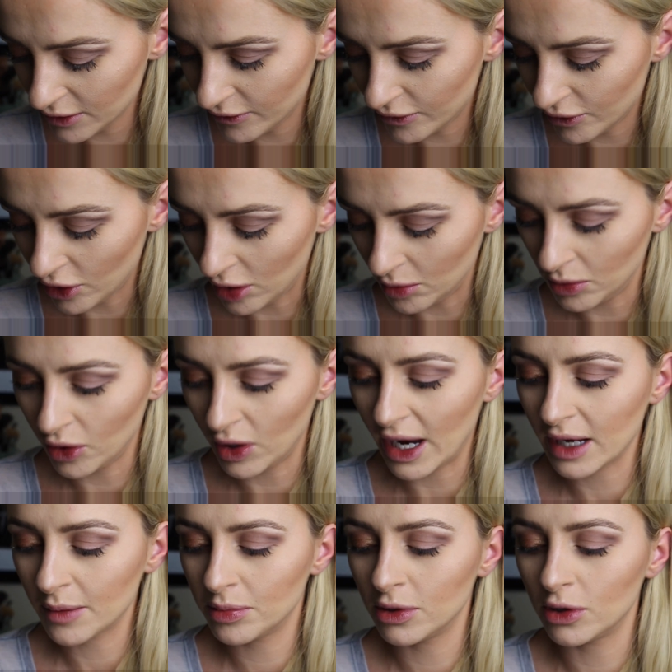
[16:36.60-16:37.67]
from
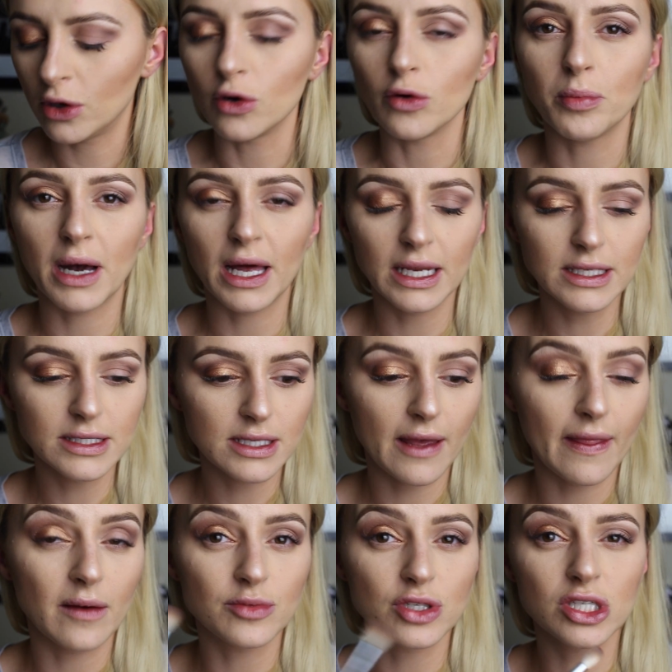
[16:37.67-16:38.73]
Lorac Pro palette,
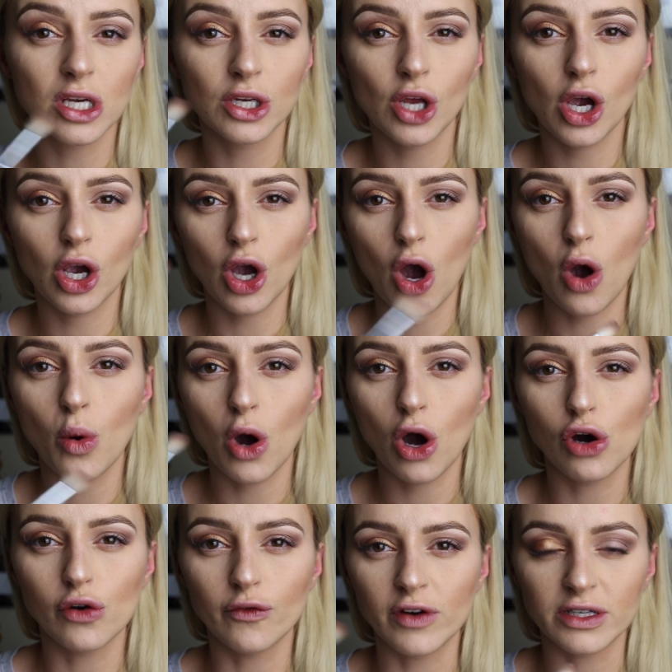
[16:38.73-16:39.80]
and I'm just going to go
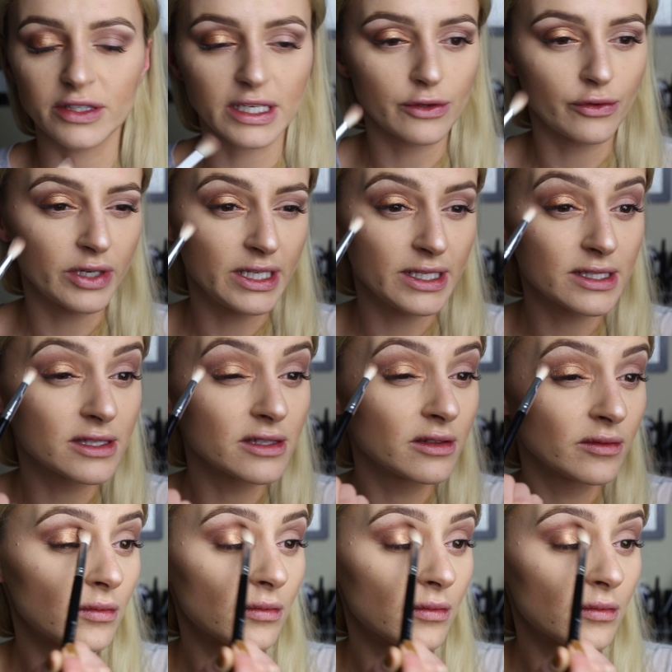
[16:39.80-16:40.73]
over the crease.